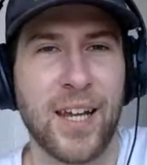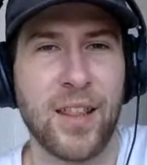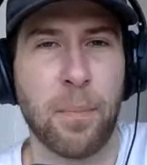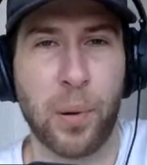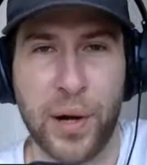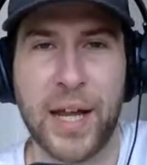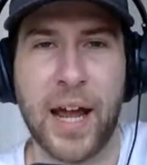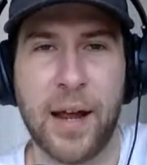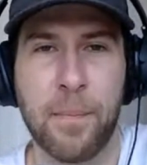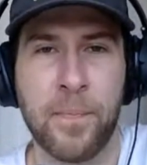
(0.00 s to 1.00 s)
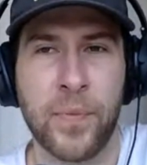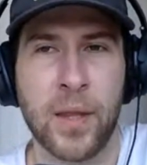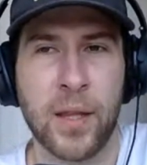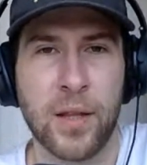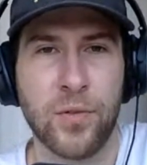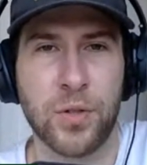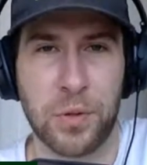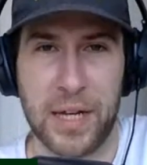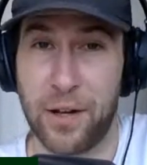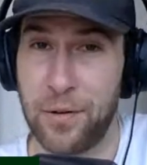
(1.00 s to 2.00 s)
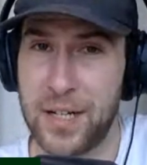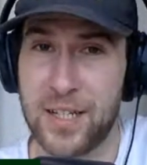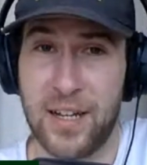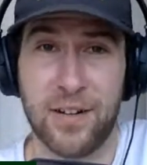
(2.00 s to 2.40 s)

in the pregame to illness.